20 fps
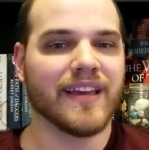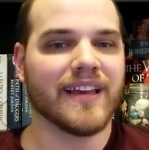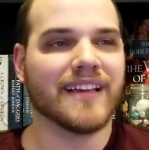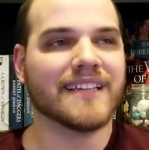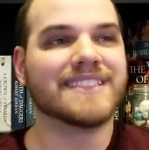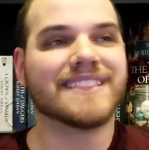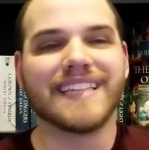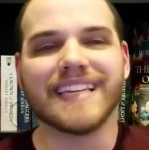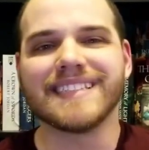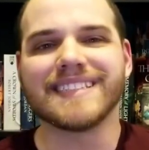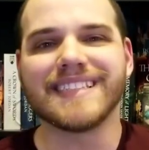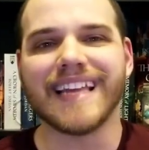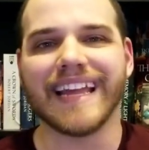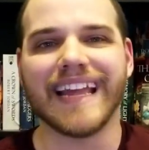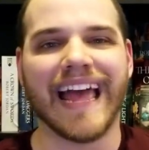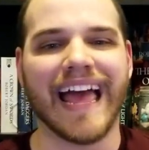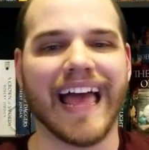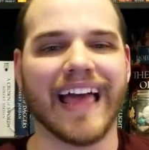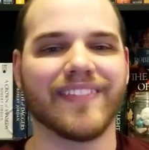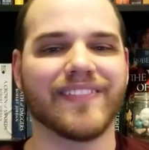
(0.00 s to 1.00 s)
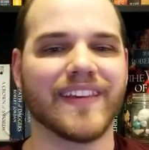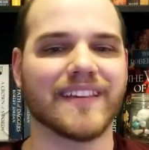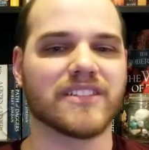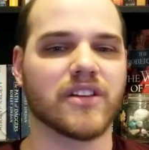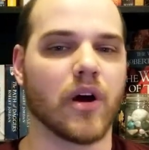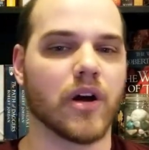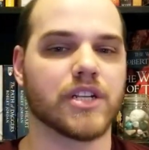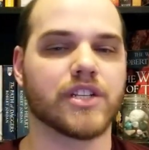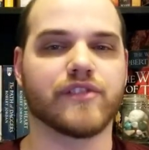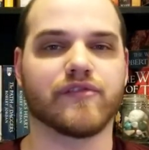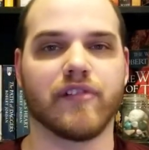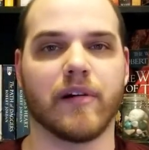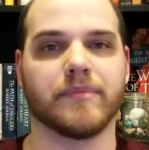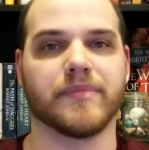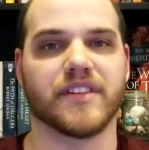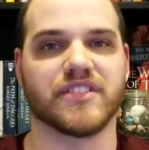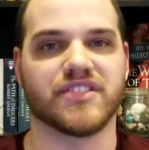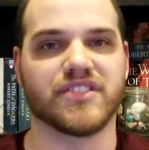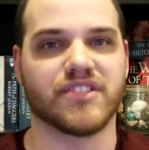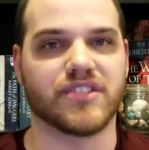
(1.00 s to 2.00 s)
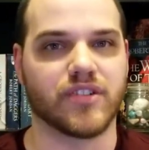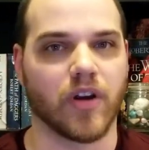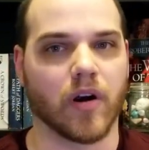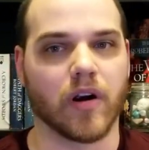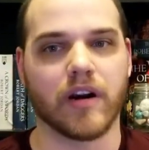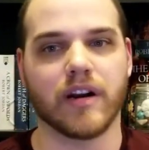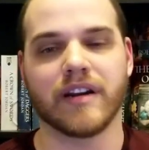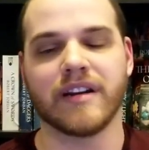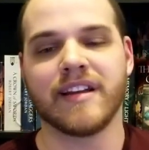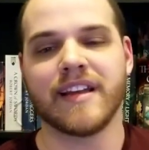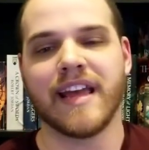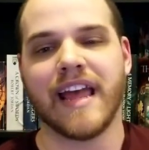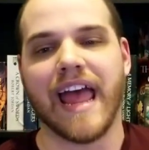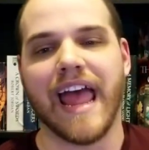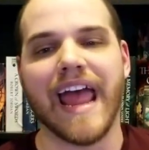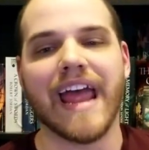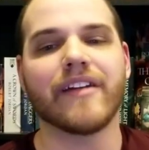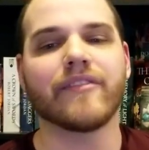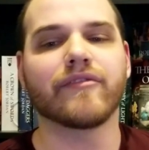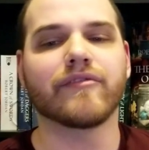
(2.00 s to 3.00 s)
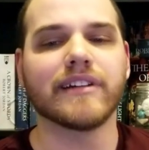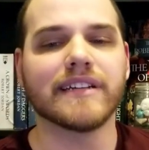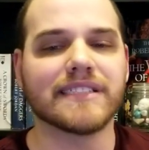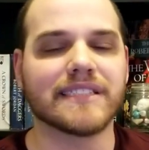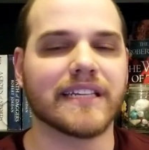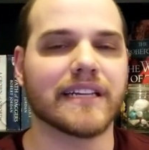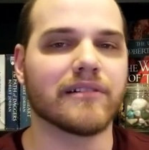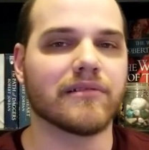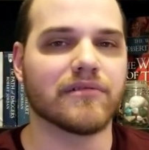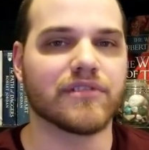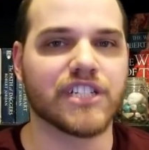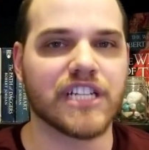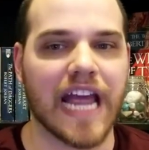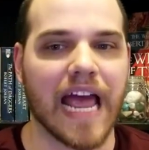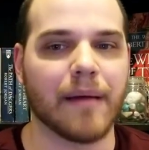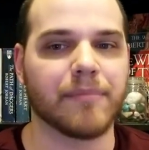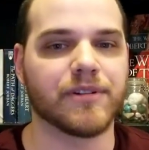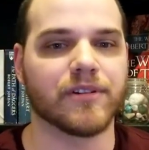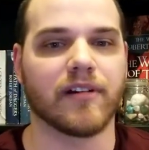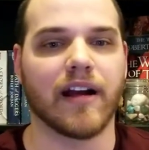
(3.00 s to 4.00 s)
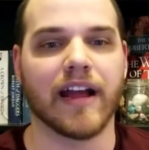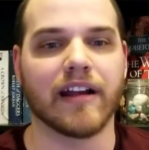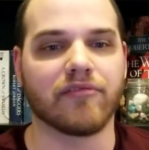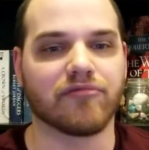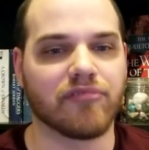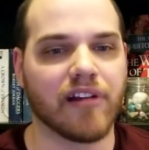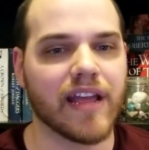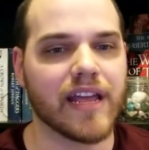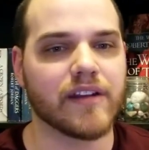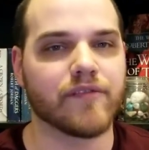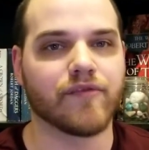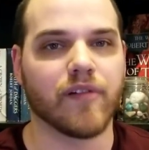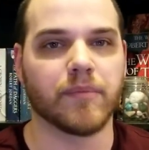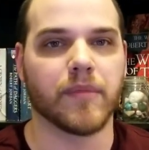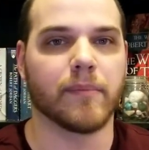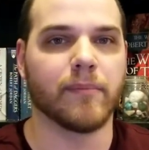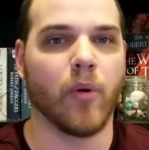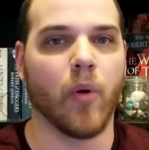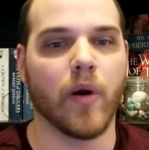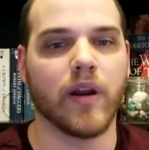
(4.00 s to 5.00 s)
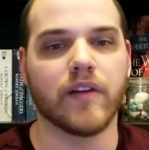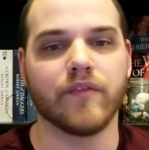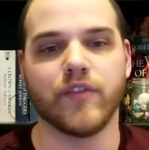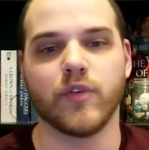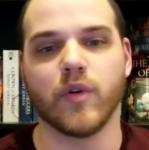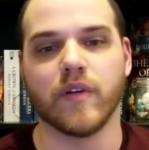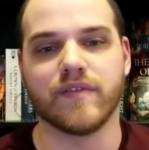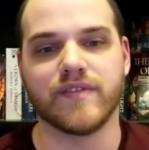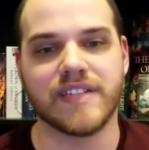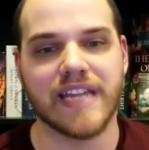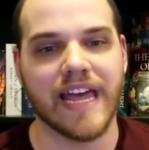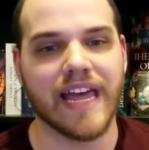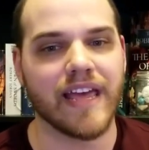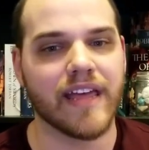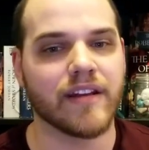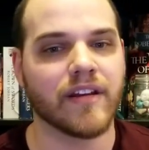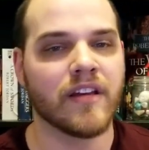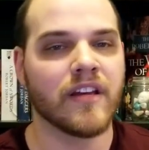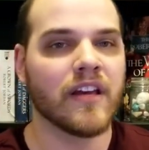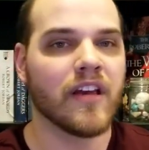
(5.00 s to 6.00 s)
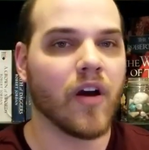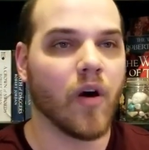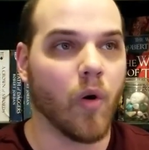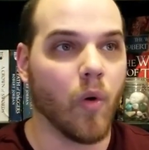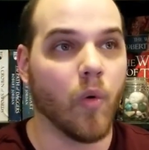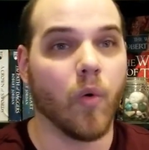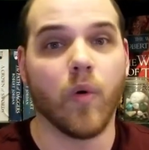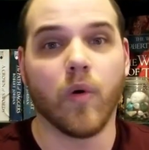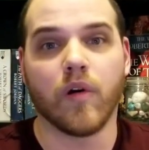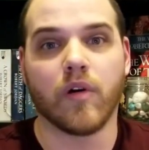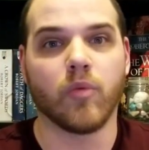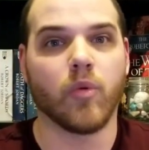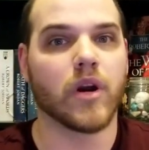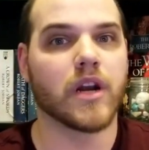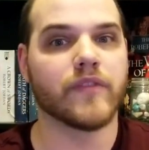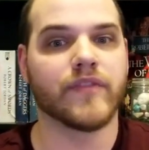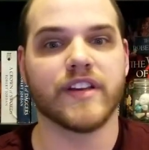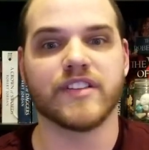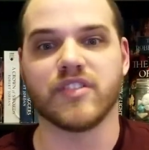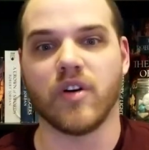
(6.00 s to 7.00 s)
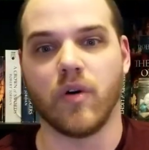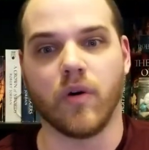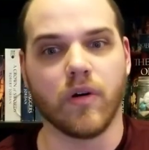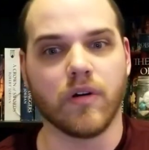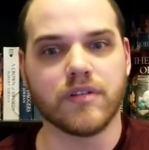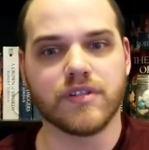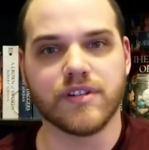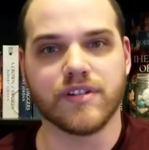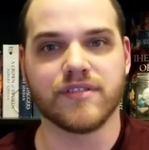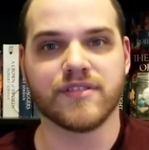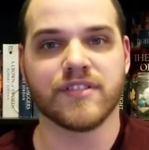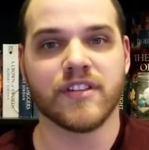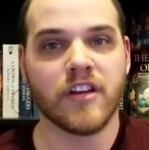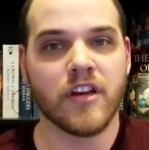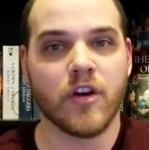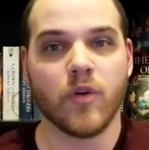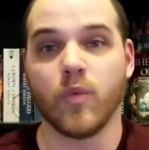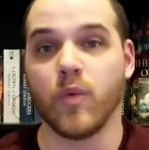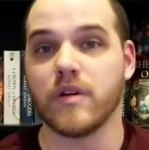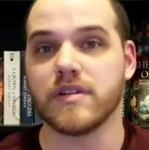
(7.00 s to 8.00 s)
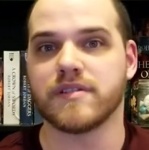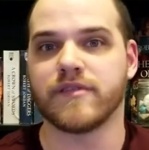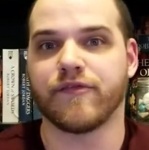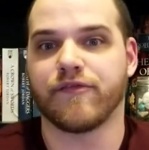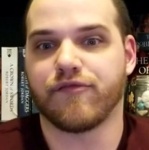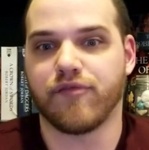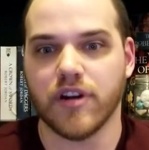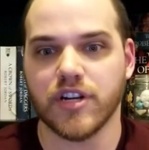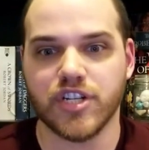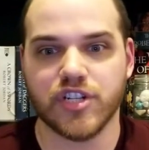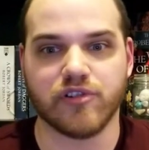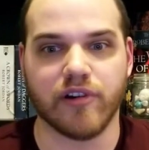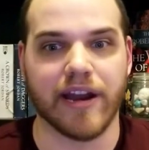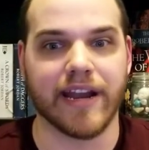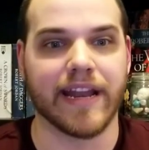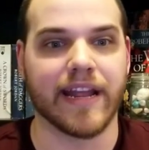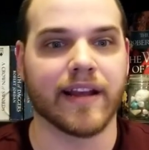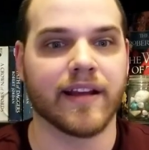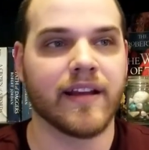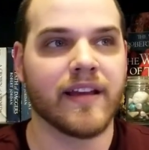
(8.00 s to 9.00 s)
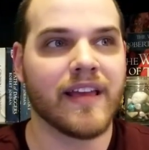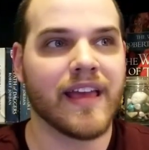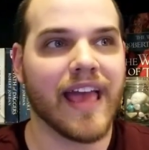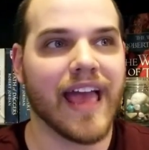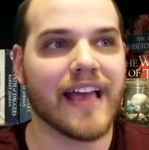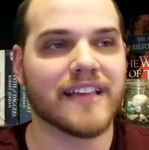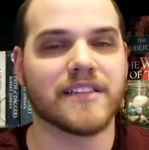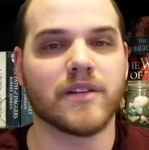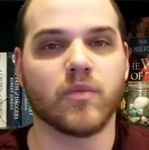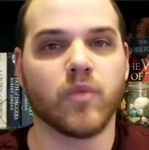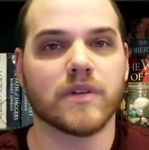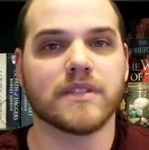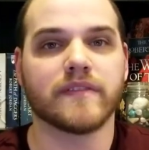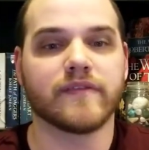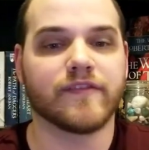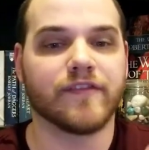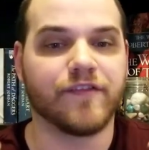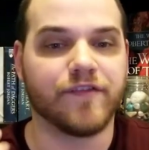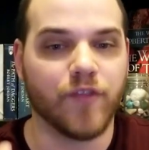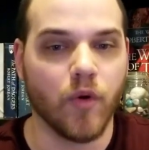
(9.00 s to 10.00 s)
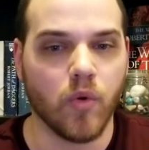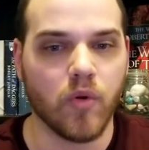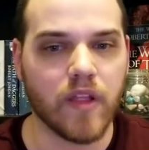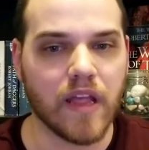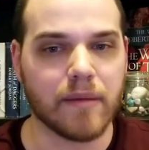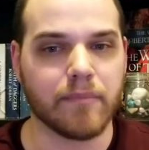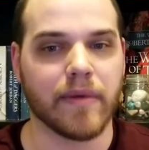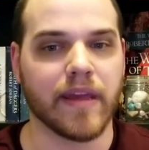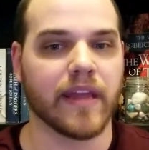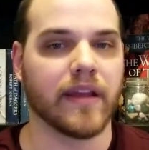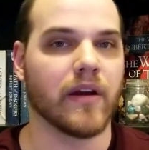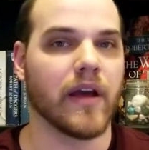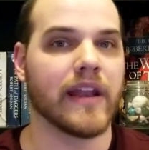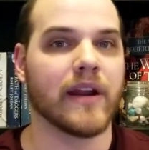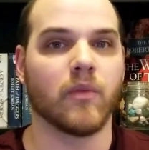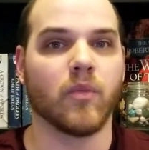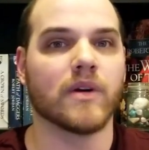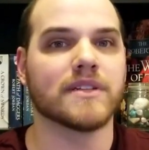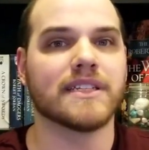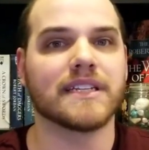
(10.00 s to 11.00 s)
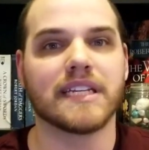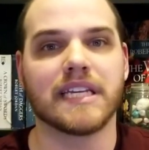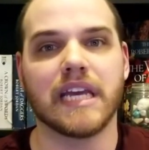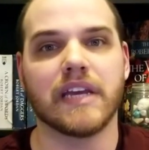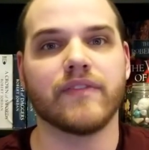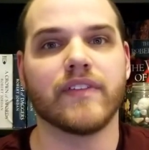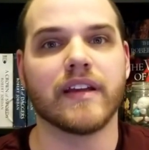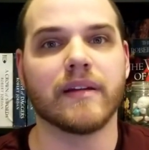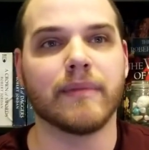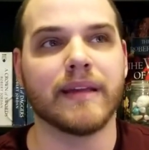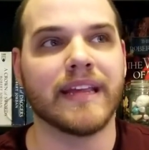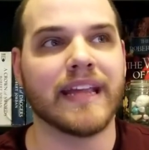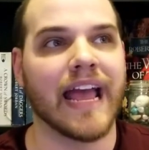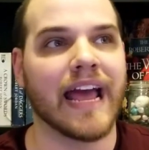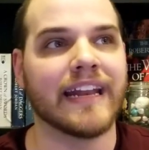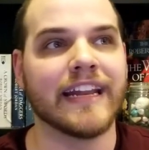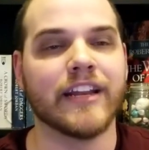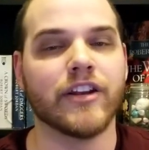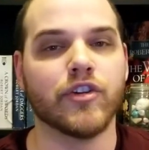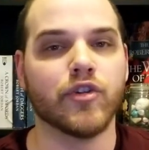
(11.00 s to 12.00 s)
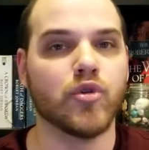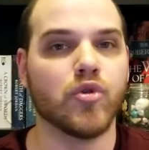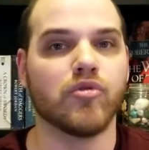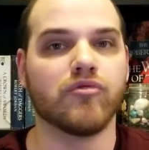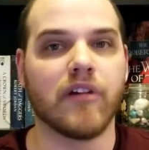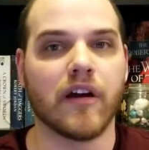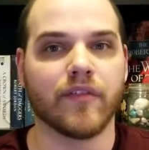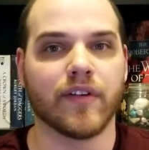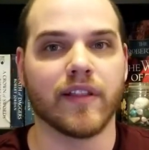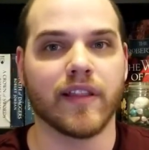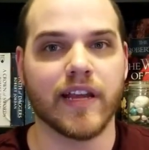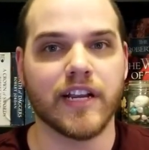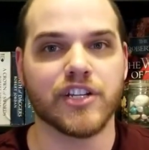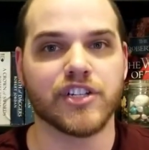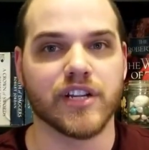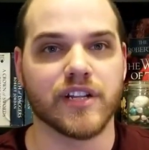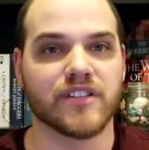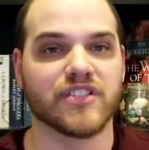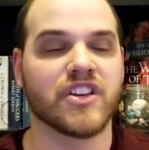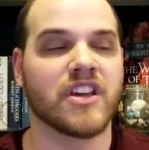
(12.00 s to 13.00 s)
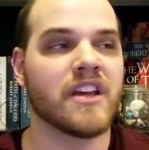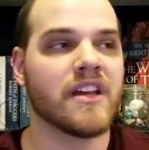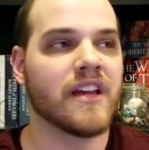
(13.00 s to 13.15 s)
Since I had this hunch from the start, every single chapter I read from the point of view of Ted or one of his alters was frustrating as it wasn't fooling me and it wasn't giving me any new revelations.